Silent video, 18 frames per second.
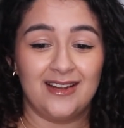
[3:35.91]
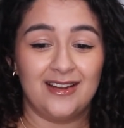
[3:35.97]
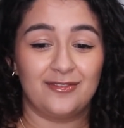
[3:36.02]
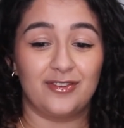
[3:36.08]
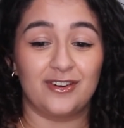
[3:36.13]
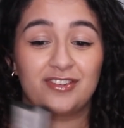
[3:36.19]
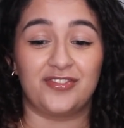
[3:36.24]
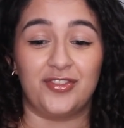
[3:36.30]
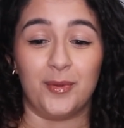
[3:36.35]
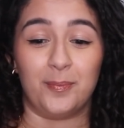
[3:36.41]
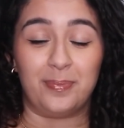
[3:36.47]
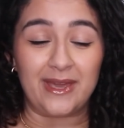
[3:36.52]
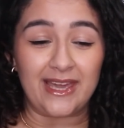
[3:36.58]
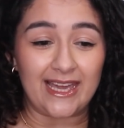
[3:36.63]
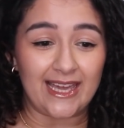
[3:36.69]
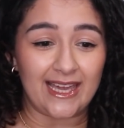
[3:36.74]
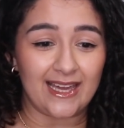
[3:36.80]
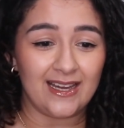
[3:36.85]
First the
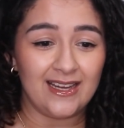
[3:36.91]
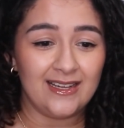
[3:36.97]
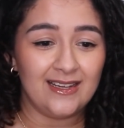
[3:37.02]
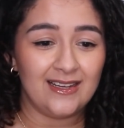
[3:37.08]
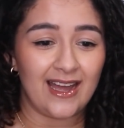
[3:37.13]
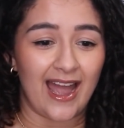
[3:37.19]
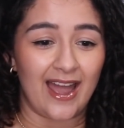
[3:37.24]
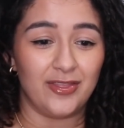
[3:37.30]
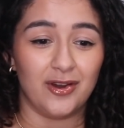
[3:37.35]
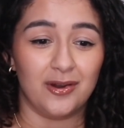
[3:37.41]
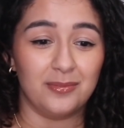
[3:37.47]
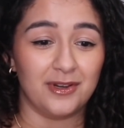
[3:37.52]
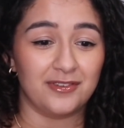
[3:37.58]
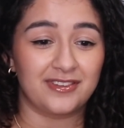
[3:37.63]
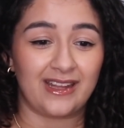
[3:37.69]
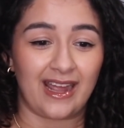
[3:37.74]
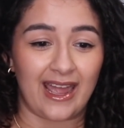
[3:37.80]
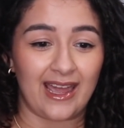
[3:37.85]
bee, and the
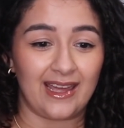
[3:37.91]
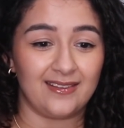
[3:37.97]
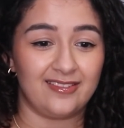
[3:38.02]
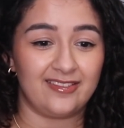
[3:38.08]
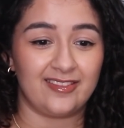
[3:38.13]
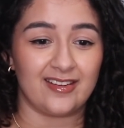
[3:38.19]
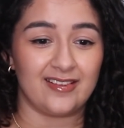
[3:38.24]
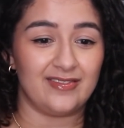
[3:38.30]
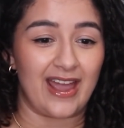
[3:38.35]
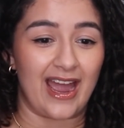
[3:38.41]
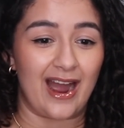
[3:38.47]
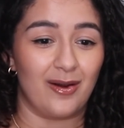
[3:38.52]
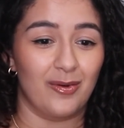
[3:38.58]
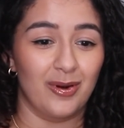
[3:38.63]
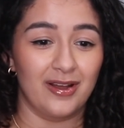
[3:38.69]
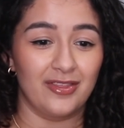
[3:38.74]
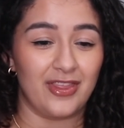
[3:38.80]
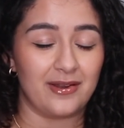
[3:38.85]
almost kiss.
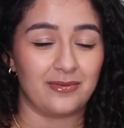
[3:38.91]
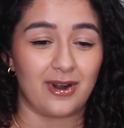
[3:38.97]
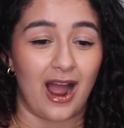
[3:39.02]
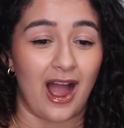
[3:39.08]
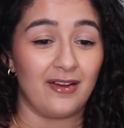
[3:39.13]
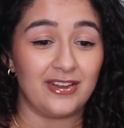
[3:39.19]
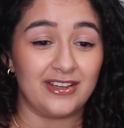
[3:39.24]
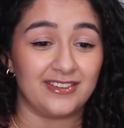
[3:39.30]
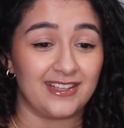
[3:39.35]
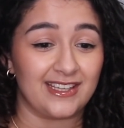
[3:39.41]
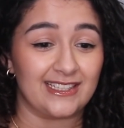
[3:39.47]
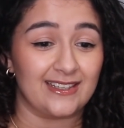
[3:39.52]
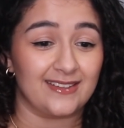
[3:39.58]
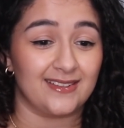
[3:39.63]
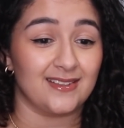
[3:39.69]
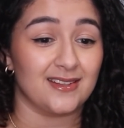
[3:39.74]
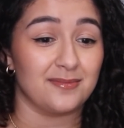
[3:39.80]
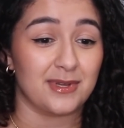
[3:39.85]
Now, they were obviously going to
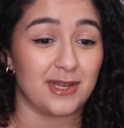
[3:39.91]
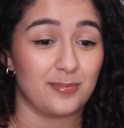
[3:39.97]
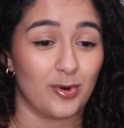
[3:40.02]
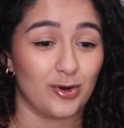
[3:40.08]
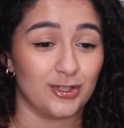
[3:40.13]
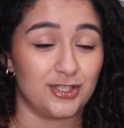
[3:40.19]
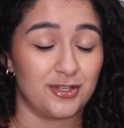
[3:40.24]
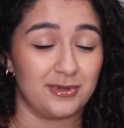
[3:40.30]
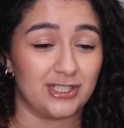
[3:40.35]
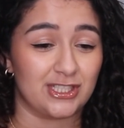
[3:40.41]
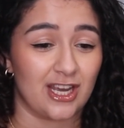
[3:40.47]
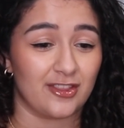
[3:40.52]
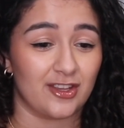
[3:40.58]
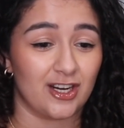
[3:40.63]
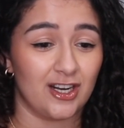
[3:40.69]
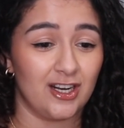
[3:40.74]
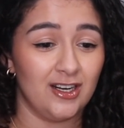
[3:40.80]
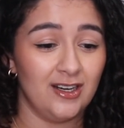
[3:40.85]
say something important to each
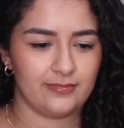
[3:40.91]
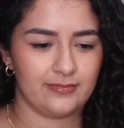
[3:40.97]
other.